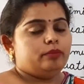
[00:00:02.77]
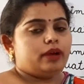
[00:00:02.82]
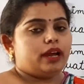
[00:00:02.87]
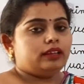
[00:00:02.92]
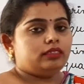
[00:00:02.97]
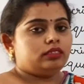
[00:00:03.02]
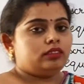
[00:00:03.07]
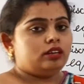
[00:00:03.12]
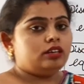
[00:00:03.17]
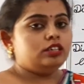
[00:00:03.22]

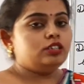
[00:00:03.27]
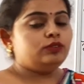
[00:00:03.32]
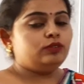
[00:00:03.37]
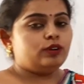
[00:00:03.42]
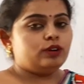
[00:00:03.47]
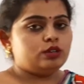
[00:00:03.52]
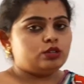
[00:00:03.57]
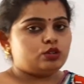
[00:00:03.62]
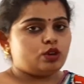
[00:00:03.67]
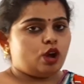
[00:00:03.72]
methods
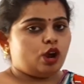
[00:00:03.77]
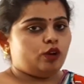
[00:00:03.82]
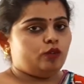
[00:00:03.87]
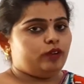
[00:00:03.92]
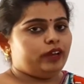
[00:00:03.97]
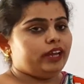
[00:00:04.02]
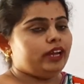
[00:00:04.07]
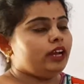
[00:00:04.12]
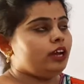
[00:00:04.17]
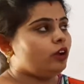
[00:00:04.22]
for
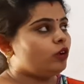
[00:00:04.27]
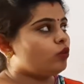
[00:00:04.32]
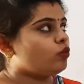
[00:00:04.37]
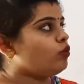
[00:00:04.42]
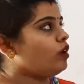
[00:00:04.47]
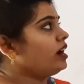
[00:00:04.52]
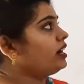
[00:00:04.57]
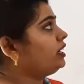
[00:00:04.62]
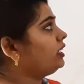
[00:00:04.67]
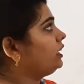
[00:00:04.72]
solving
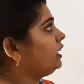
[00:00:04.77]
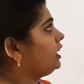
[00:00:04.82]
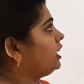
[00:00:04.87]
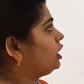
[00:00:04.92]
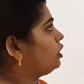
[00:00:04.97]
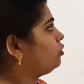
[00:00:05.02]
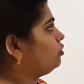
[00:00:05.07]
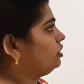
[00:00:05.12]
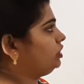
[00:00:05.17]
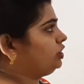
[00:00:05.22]
quadratic
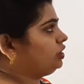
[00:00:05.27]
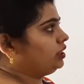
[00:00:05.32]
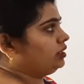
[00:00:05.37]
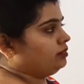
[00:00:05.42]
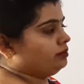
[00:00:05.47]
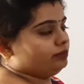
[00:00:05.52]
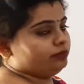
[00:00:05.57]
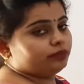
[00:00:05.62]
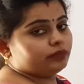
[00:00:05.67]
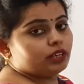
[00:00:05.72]

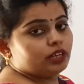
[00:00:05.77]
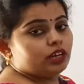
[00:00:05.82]
equation.